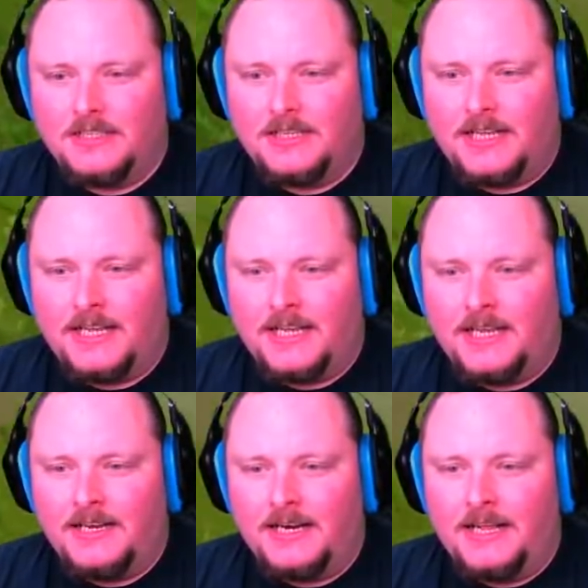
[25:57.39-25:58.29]

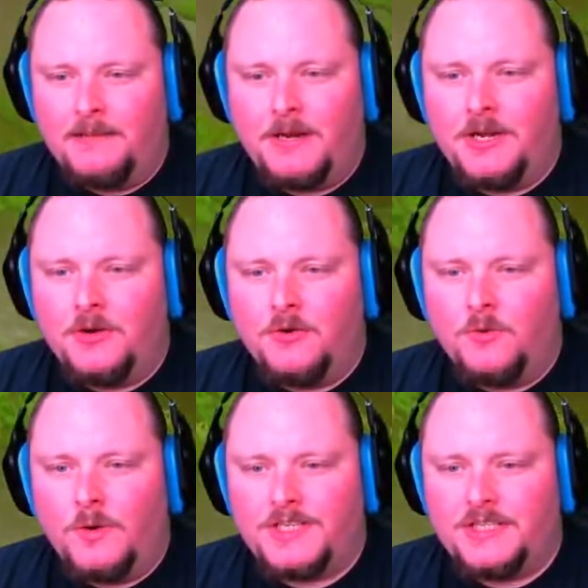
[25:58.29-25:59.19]
And let me know
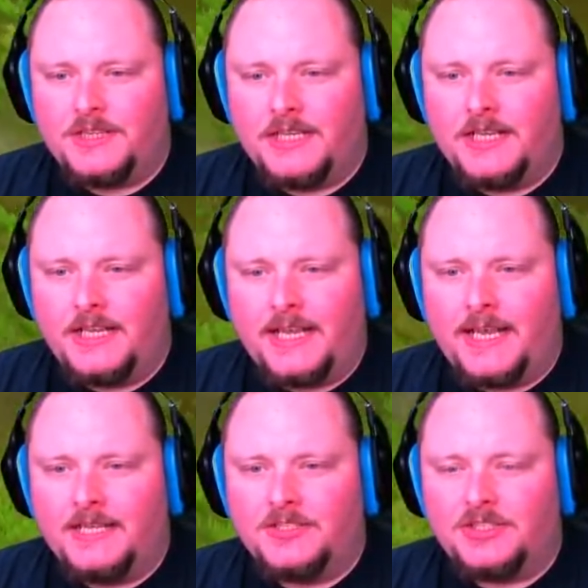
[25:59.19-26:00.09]
what you think
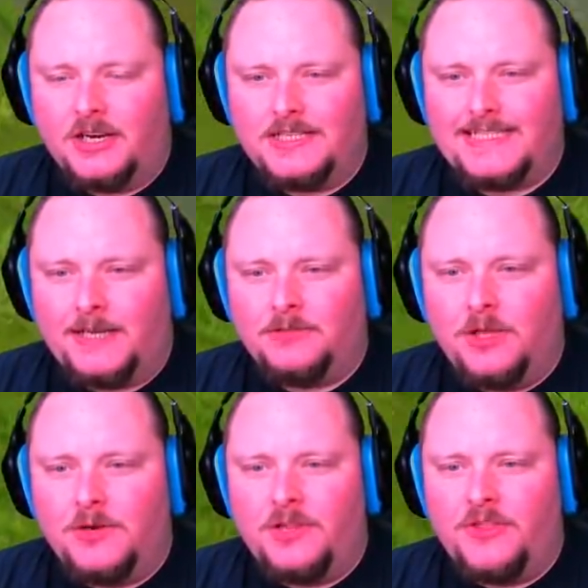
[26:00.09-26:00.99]
and start
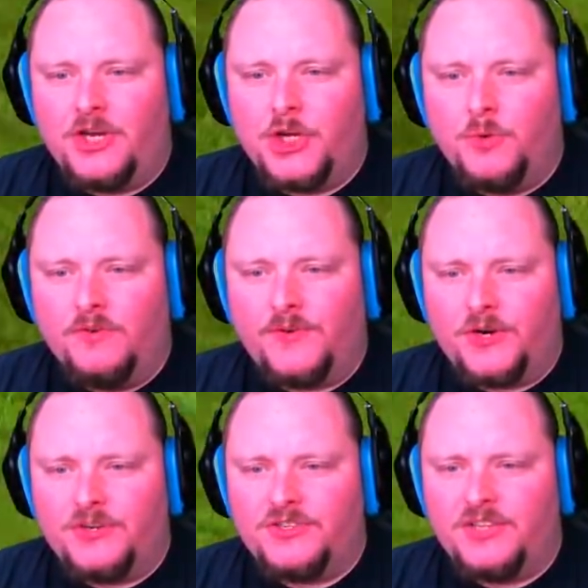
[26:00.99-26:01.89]
downloading the newer
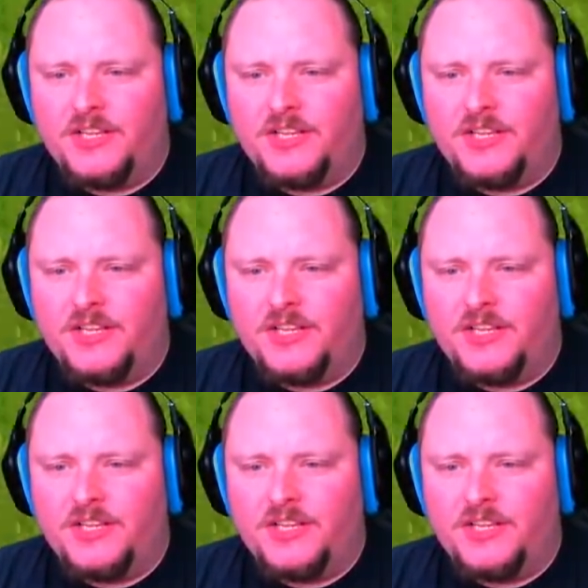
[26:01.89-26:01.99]
versions of these